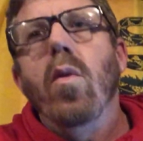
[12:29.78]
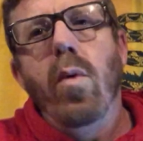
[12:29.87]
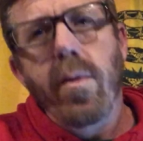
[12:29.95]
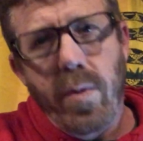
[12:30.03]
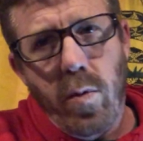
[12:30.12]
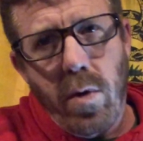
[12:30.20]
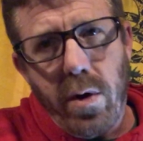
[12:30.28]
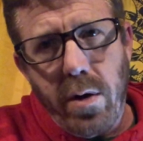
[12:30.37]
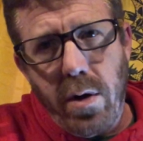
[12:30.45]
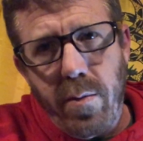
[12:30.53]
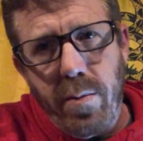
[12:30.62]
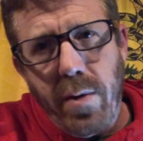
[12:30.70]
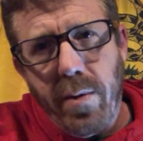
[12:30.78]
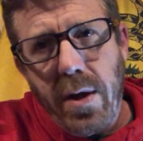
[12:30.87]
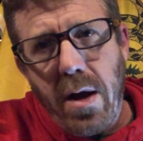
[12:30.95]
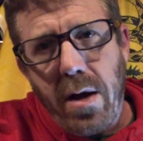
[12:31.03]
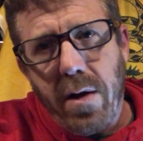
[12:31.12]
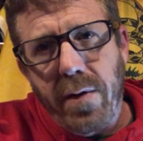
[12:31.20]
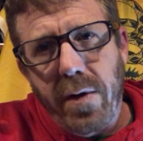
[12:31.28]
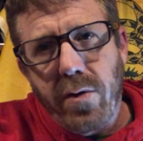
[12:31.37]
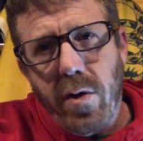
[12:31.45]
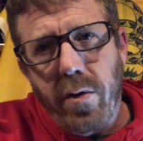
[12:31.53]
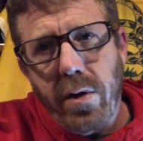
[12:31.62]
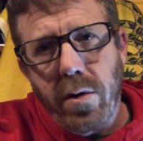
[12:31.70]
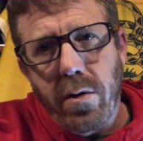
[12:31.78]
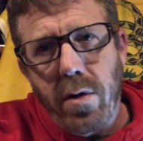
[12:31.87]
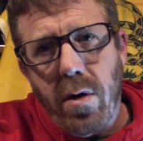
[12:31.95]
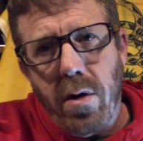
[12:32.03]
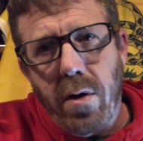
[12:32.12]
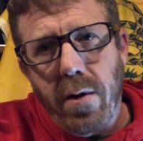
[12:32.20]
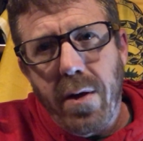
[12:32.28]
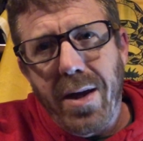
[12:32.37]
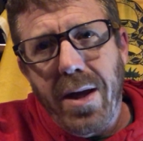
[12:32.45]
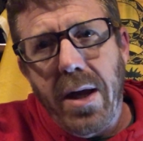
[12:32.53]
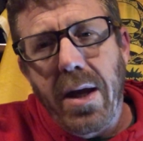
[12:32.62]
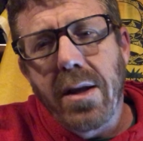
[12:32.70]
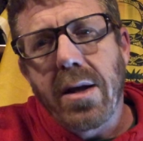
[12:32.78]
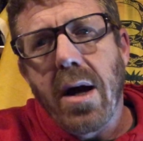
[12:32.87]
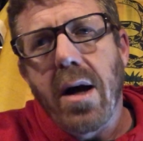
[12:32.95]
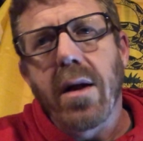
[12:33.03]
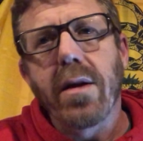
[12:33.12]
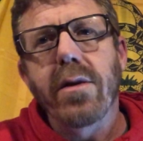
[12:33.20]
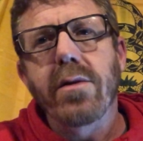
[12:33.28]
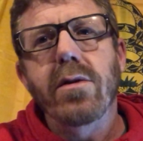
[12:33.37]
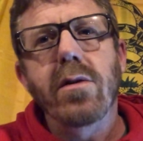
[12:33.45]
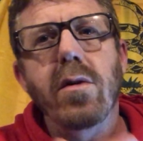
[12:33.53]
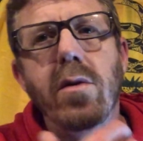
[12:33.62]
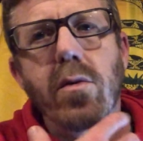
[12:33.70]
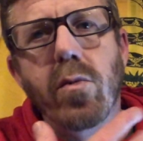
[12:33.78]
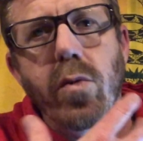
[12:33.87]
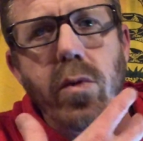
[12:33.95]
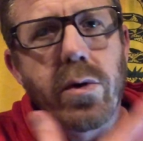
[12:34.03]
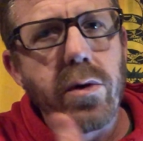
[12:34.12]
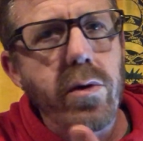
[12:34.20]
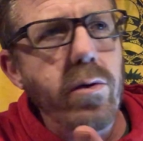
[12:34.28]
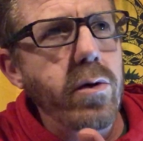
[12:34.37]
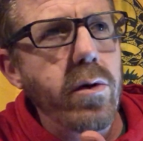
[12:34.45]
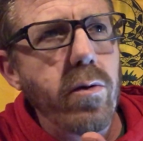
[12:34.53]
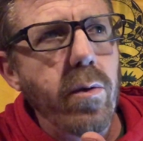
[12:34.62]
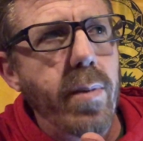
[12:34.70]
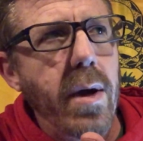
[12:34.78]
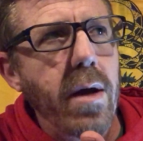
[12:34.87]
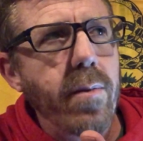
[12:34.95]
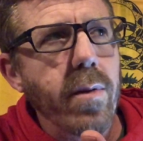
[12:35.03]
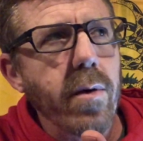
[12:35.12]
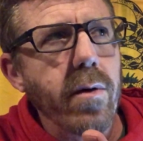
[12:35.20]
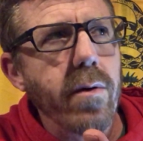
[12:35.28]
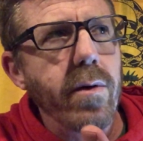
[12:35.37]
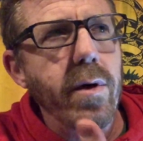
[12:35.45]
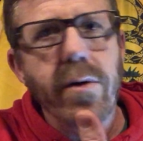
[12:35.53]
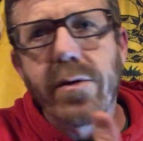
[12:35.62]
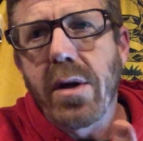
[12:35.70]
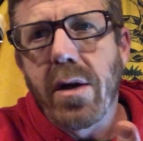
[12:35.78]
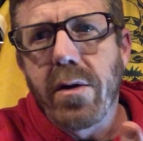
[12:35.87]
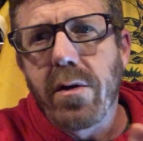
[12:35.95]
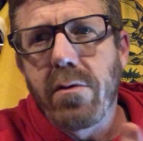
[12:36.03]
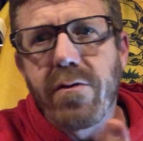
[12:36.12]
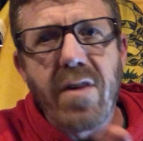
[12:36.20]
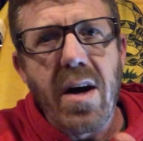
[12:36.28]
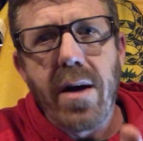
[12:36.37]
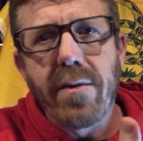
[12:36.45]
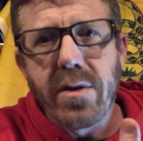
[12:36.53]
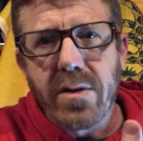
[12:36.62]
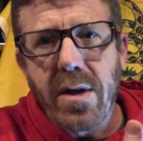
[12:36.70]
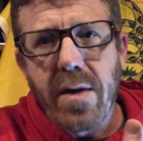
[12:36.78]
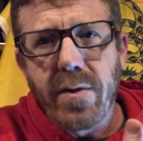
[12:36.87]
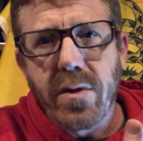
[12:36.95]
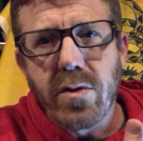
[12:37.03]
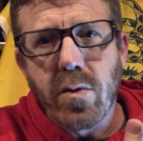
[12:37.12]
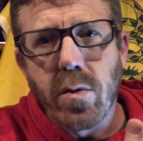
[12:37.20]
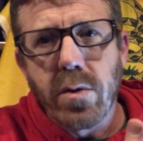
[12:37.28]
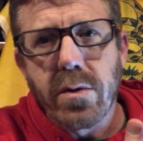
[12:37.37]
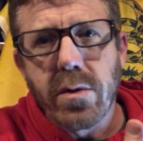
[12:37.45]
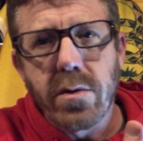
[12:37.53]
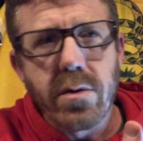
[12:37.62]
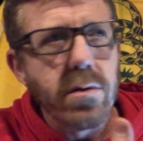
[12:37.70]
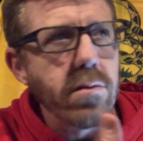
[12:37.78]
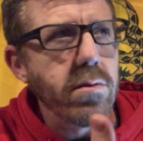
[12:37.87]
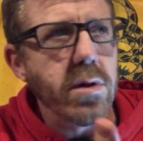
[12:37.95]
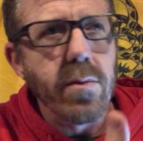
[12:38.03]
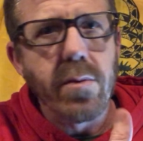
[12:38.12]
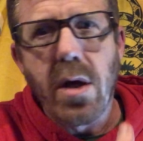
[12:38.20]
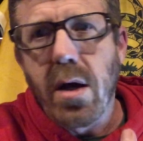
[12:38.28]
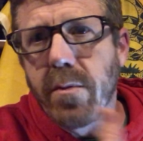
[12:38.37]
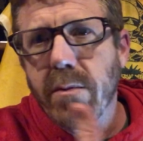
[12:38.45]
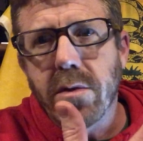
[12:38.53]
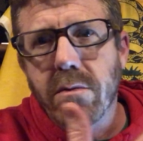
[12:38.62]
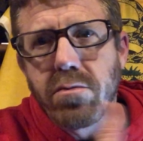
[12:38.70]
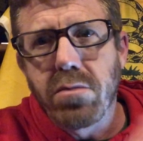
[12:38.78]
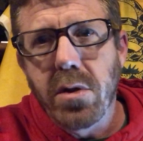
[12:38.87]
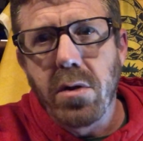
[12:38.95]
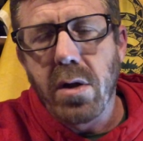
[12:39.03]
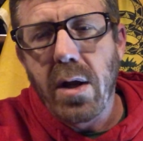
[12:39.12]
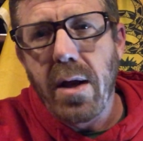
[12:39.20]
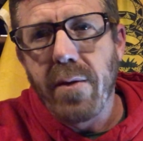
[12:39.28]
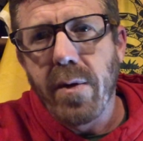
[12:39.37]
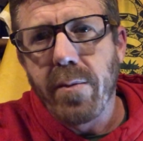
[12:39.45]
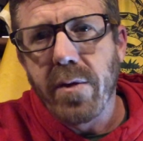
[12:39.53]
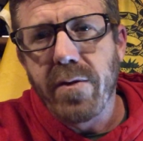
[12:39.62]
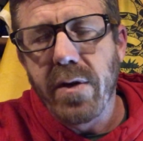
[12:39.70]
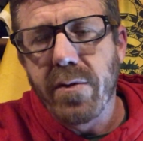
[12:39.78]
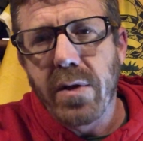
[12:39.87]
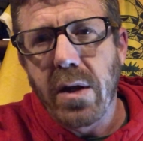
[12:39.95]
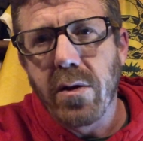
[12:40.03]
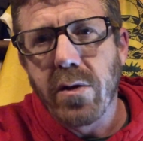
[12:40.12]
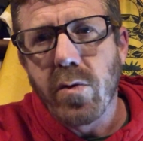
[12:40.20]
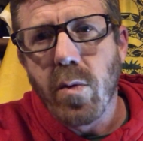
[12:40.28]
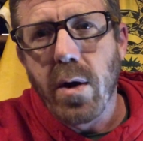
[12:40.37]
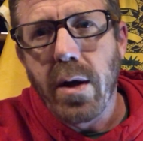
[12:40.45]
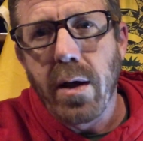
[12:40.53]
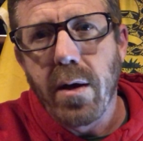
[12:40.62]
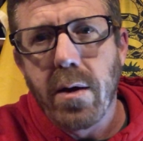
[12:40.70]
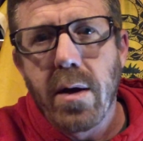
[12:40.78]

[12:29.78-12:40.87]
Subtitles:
We've been working on bibliographies all year long. In college, when you do a paper, they'll tell you 5 to 7 sources. Sometimes you can have up to 15 to 20.